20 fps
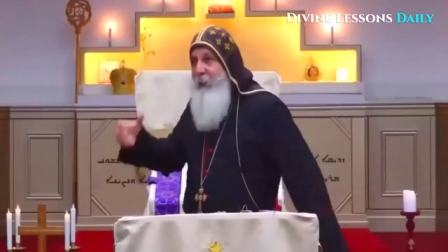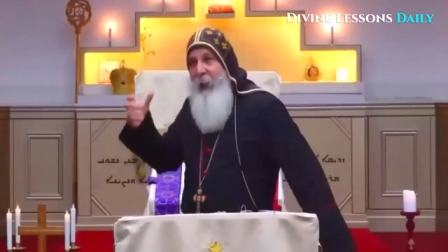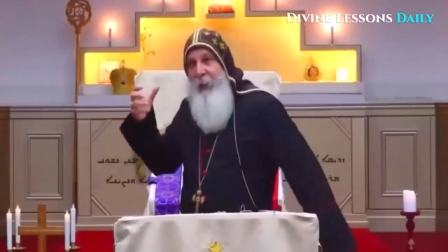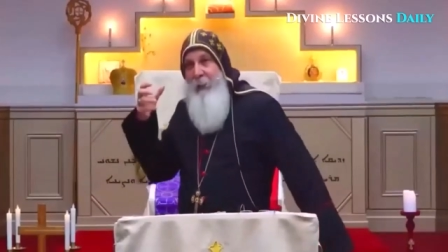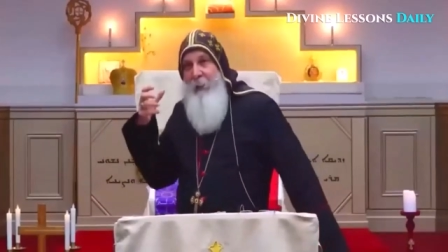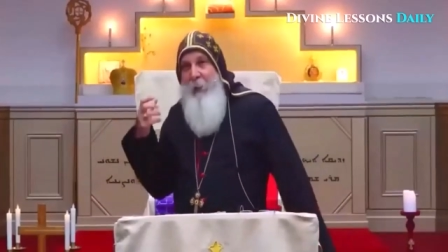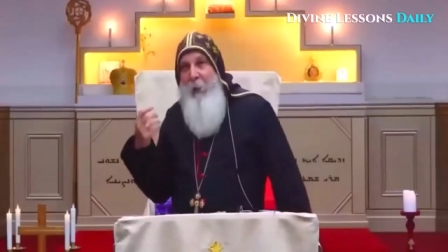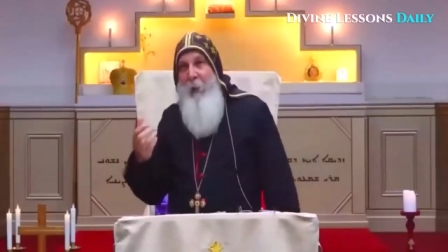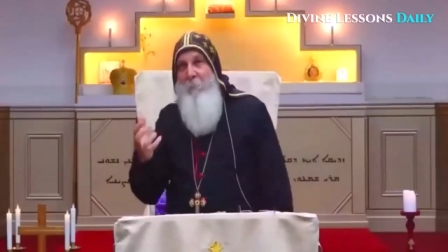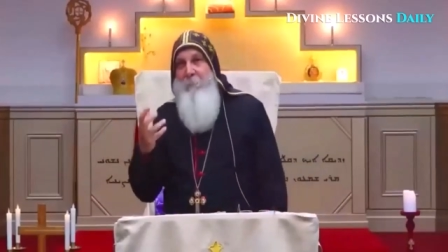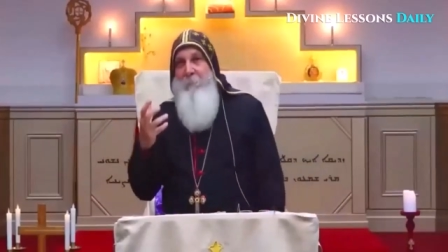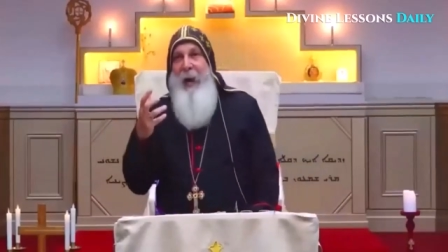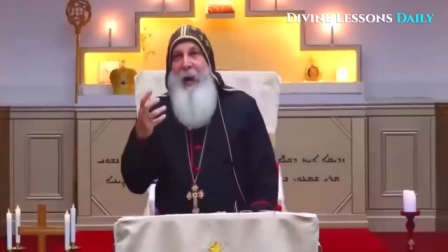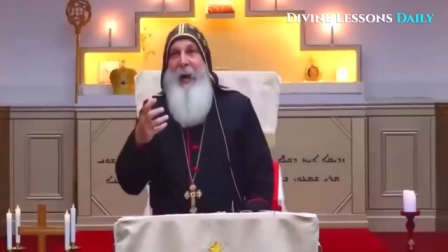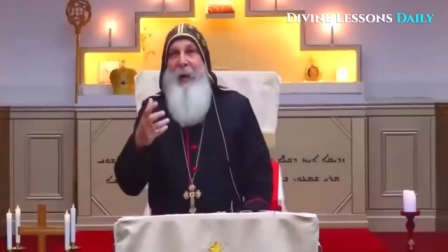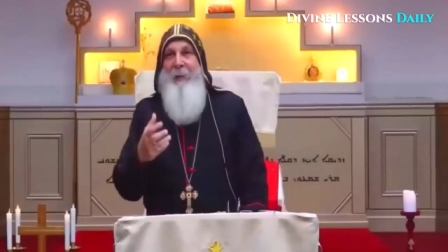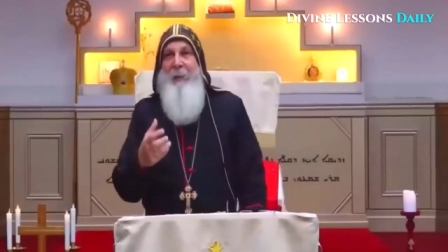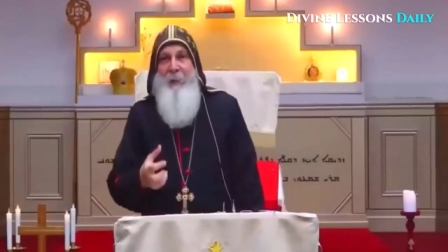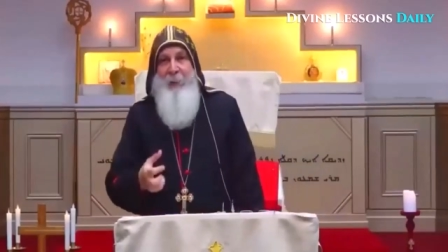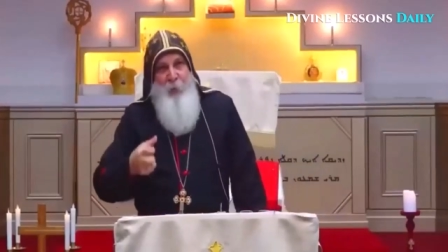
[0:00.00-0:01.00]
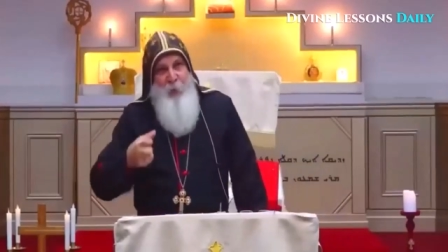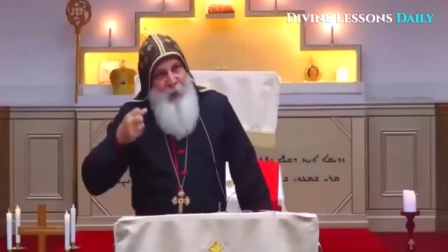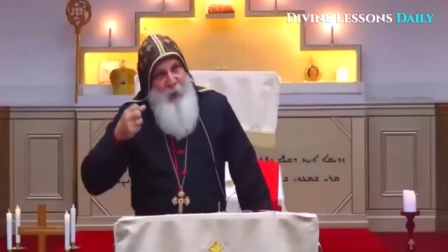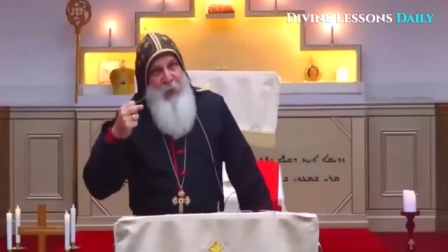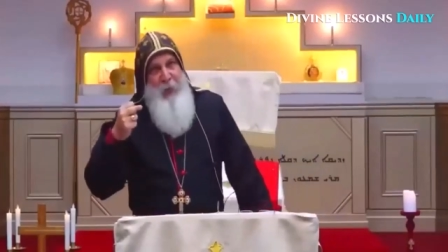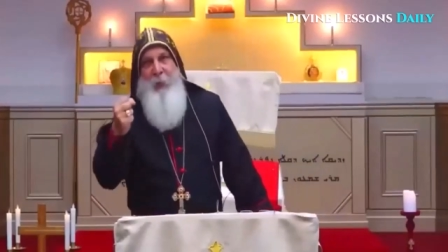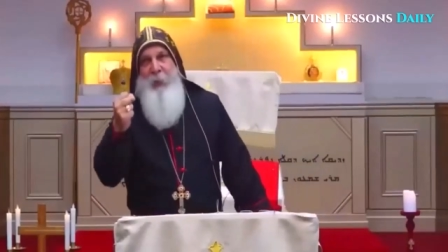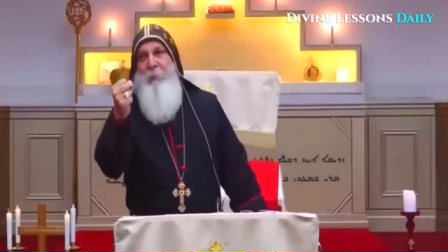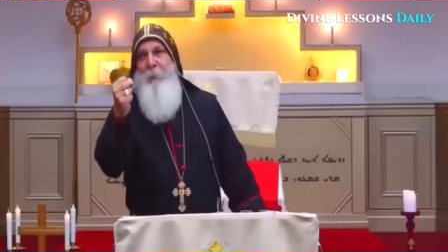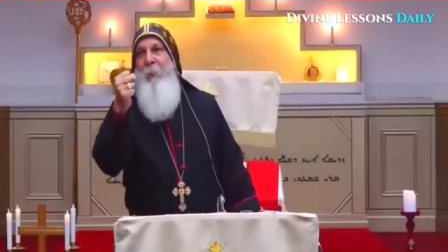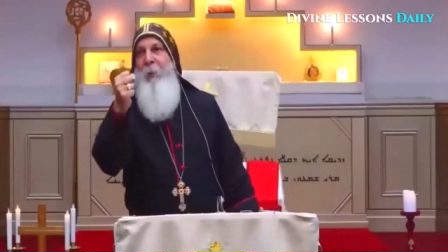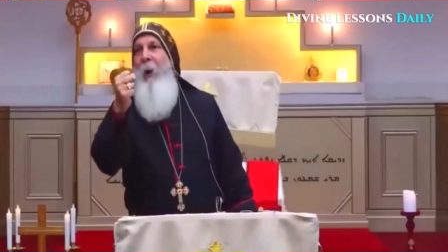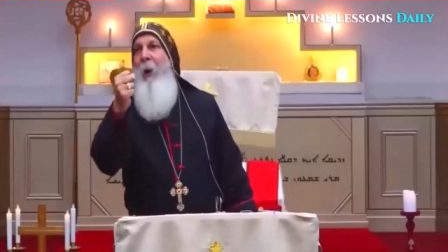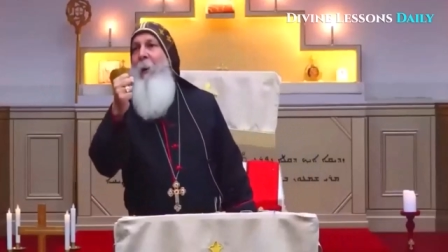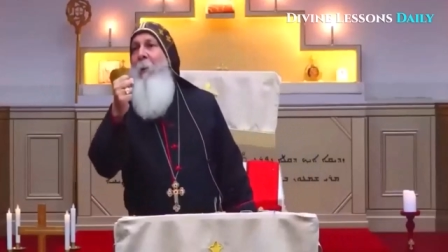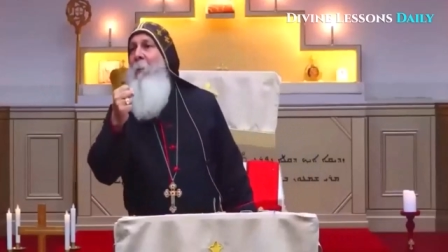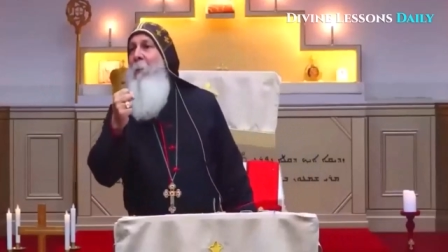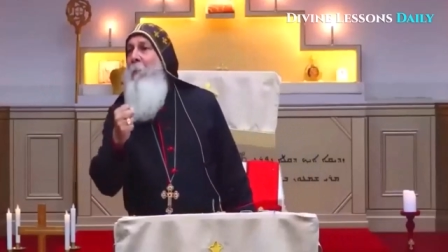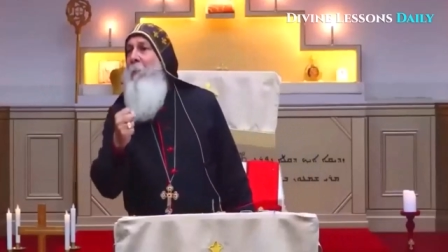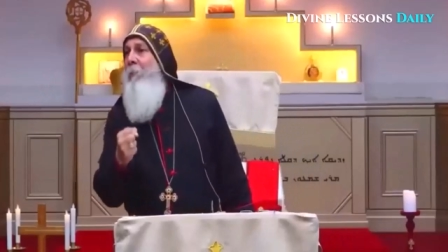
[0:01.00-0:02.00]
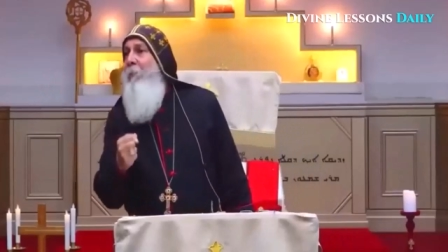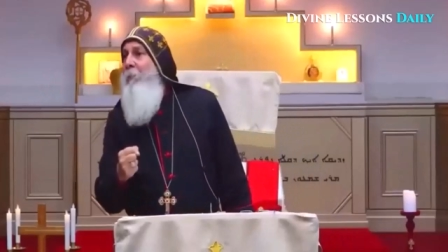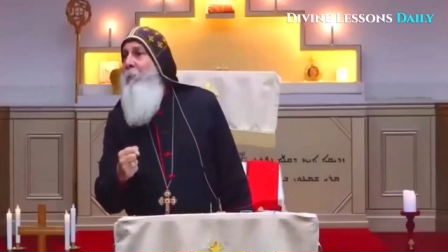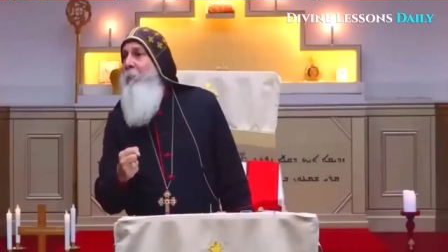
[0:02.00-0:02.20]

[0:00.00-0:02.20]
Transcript: they'll go back. Cheers, bro.